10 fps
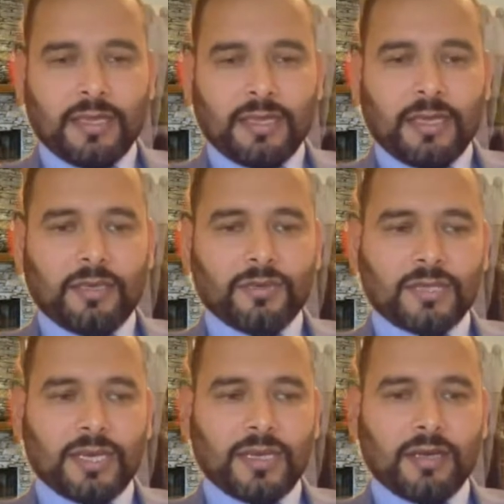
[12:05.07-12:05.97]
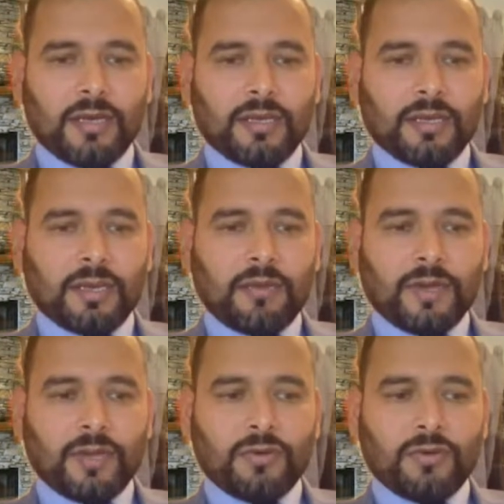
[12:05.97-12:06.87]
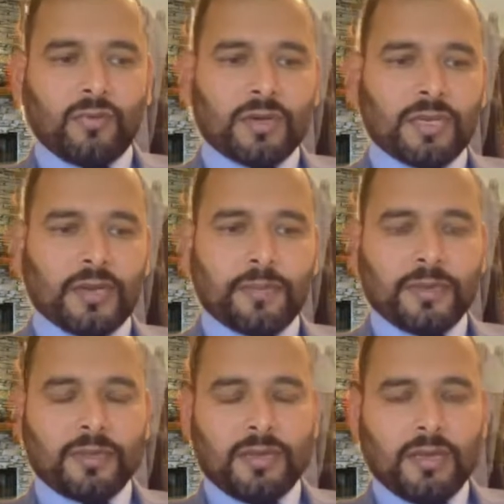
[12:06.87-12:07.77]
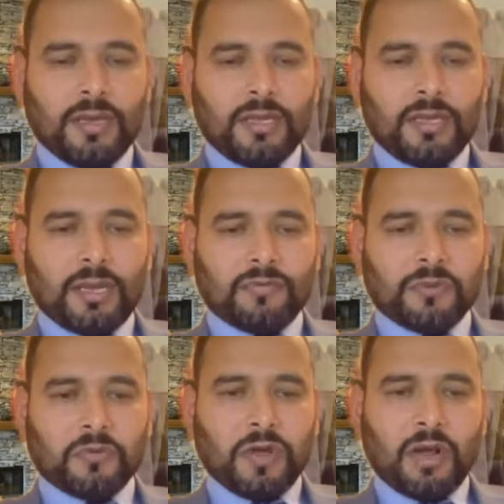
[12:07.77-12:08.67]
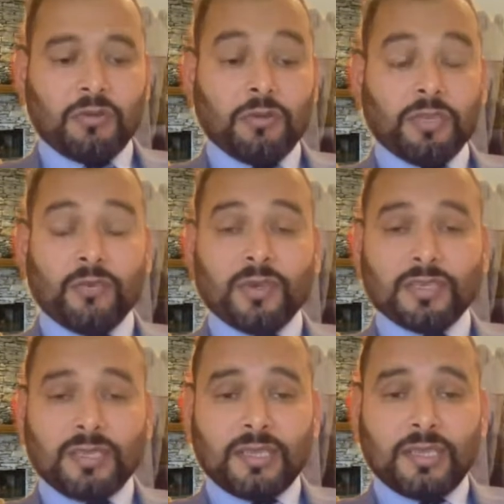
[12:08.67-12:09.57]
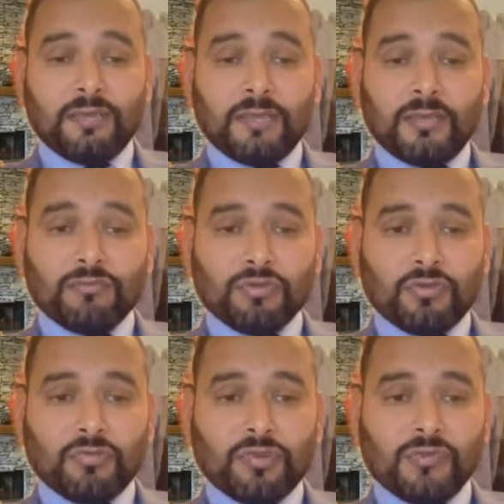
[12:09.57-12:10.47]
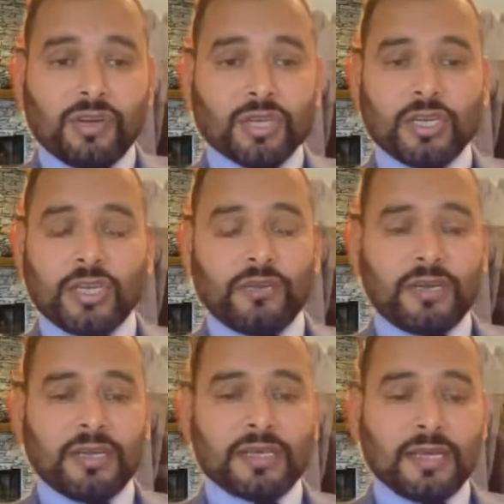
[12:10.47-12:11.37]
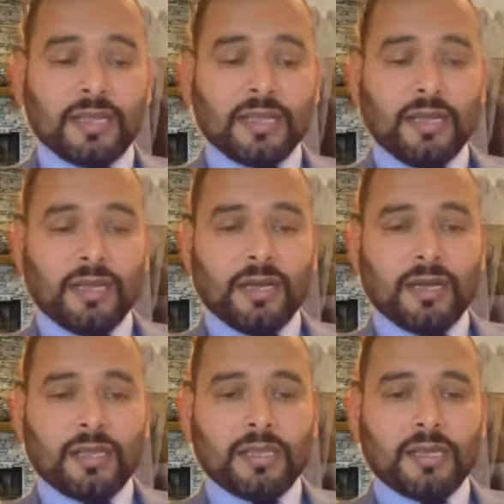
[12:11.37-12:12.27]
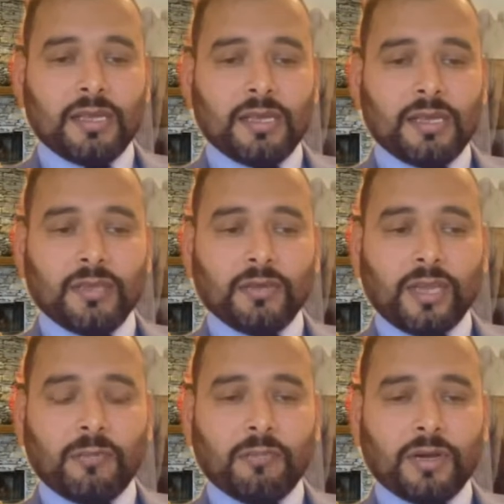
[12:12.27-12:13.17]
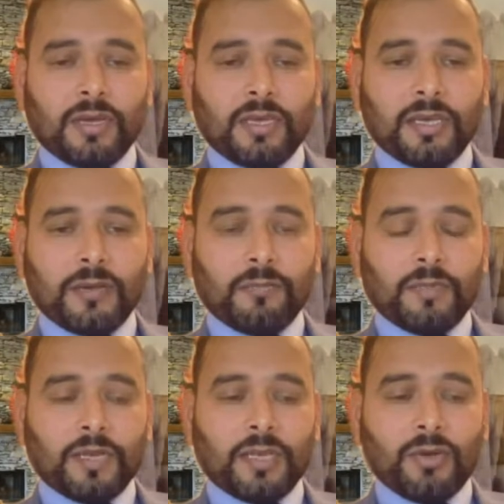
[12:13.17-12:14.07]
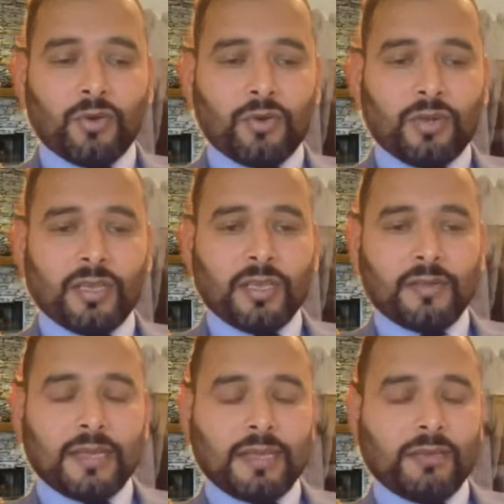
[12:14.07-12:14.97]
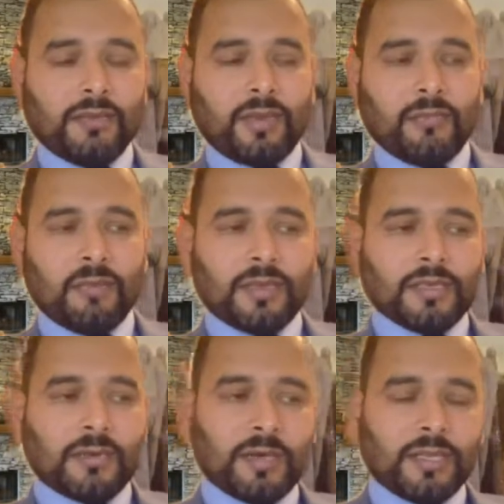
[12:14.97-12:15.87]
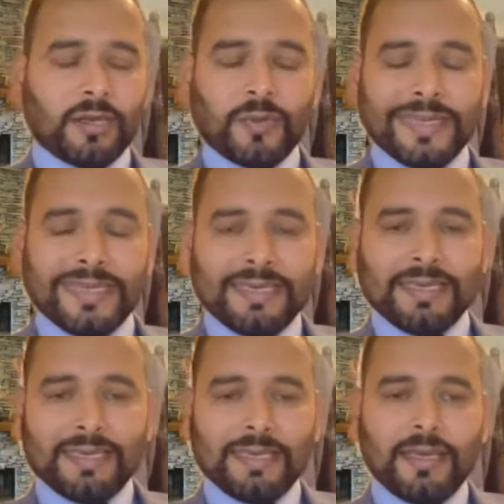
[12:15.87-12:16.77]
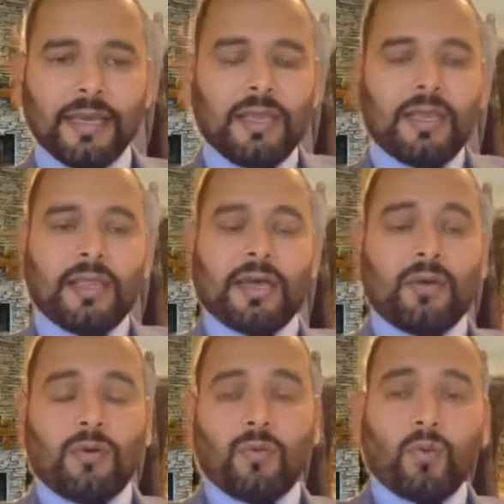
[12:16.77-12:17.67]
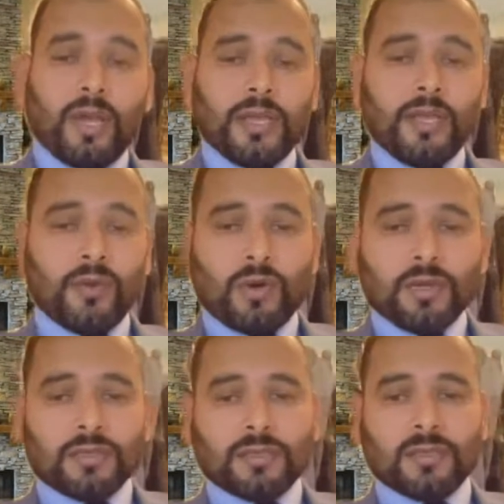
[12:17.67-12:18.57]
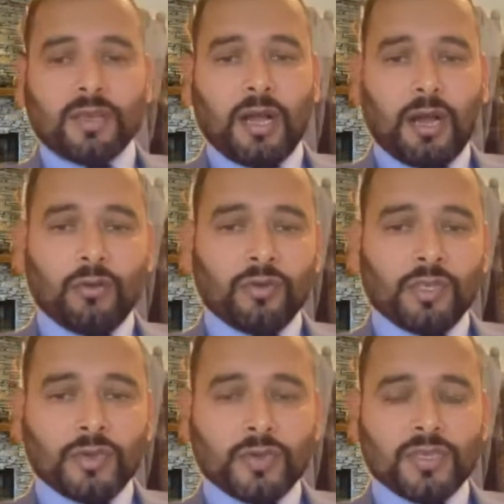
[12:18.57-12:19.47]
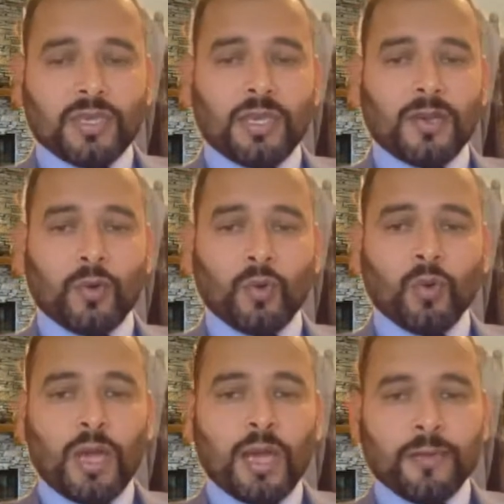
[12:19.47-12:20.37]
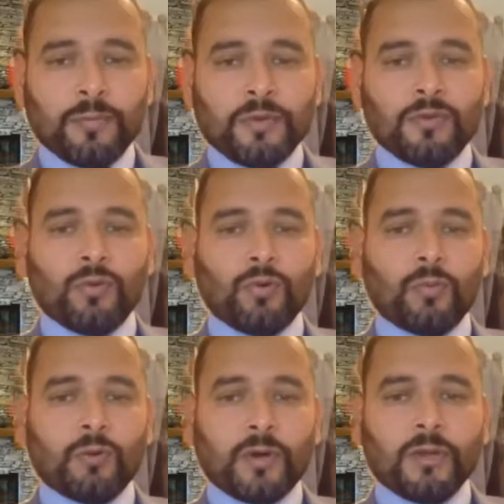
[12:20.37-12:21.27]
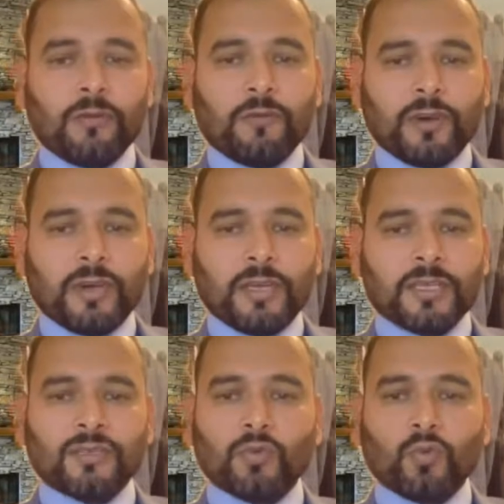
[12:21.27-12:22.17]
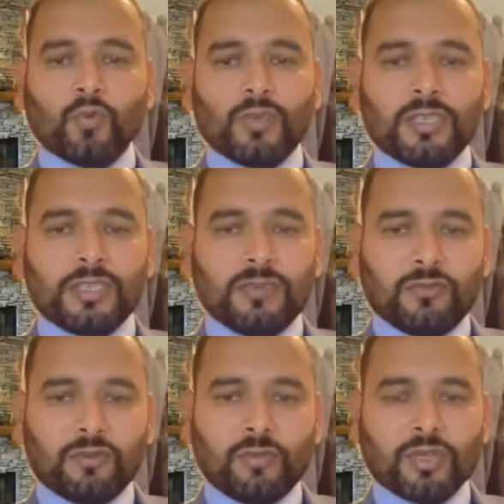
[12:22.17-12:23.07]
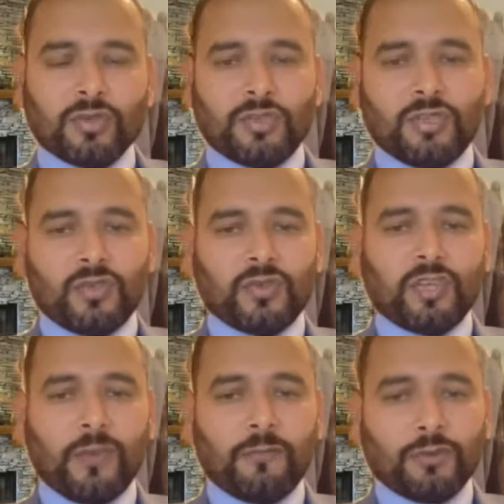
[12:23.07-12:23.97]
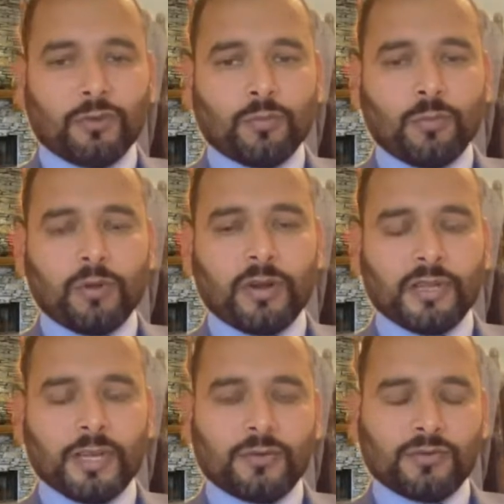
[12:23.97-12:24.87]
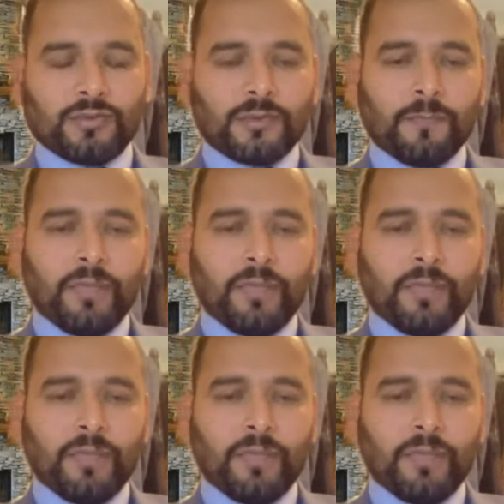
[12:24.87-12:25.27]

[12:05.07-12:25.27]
Then you say, I came, I don't know what happened. Then after how long you was in Russia, you didn't tell. Then you came by a lorry. Then you came by some other way, dinghy. Now where you was, how long you stay, who help you, who provide you finance, all this information you need to give. So proper accounts.